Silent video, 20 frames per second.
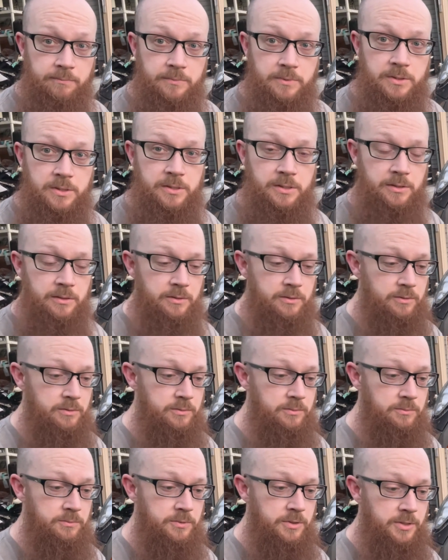
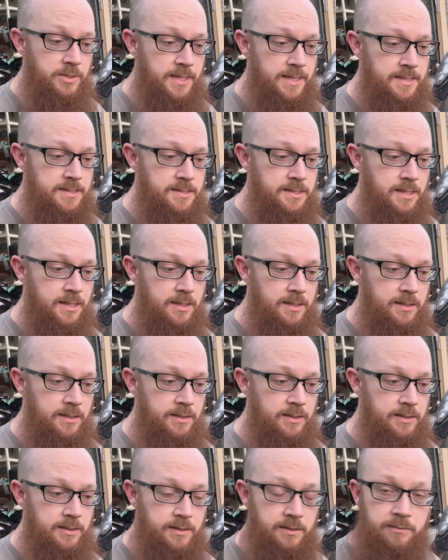So you guys
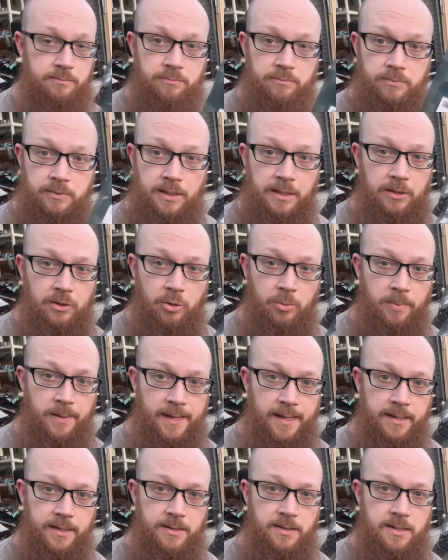can get a little
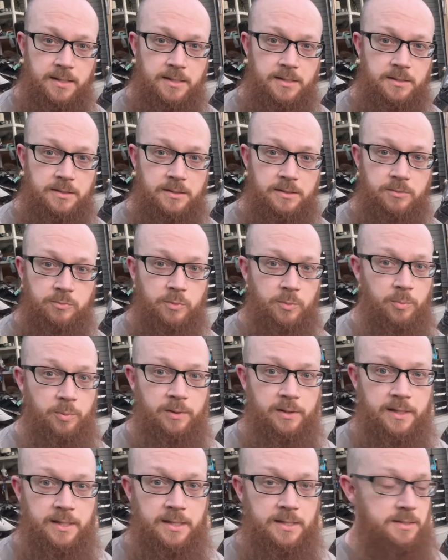pack of these,
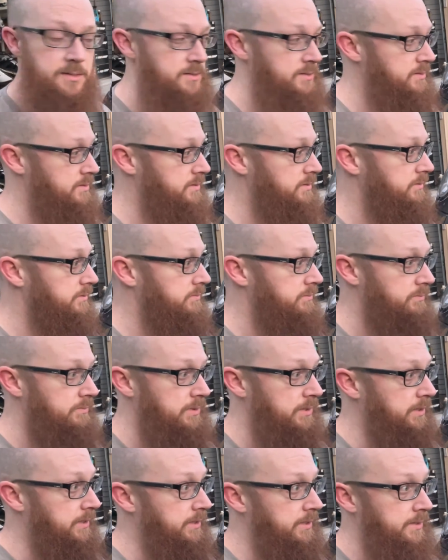replace
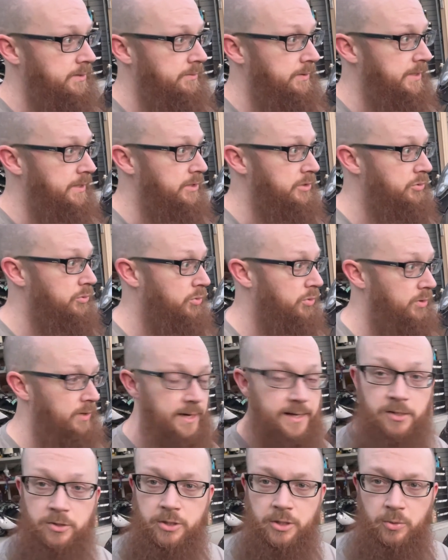like the door
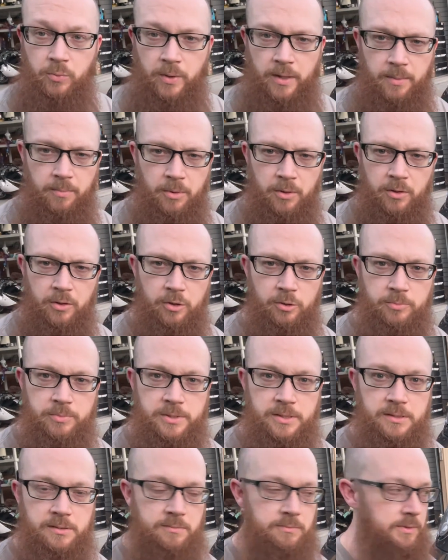entryway
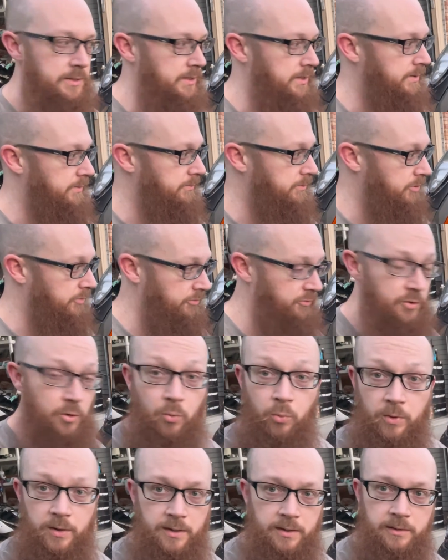bulbs, the
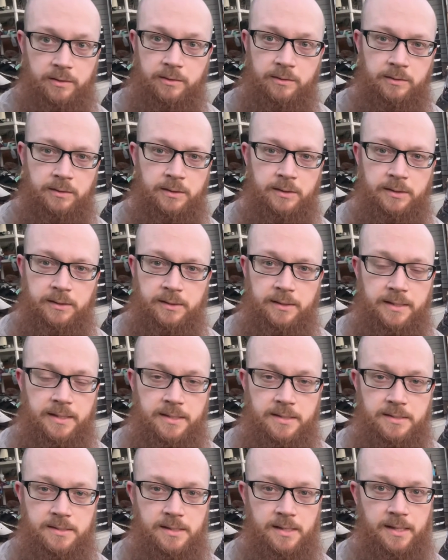footwell
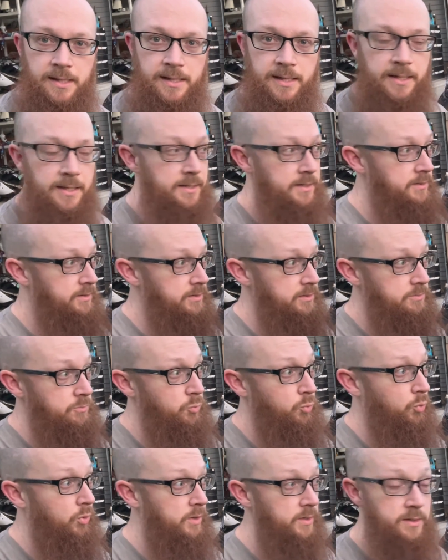inside, the
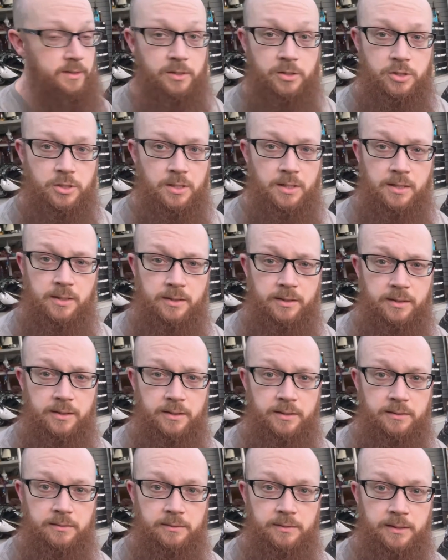one in the trunk,
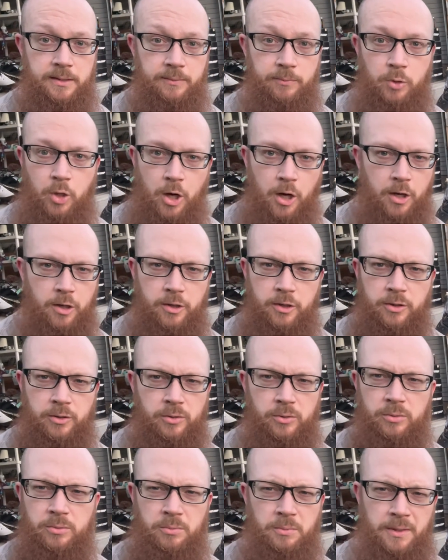
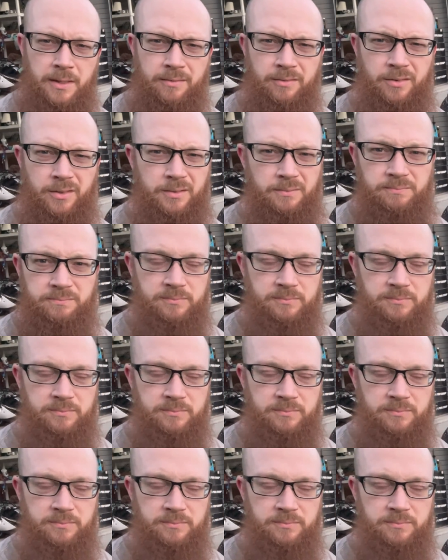cargo, whatever.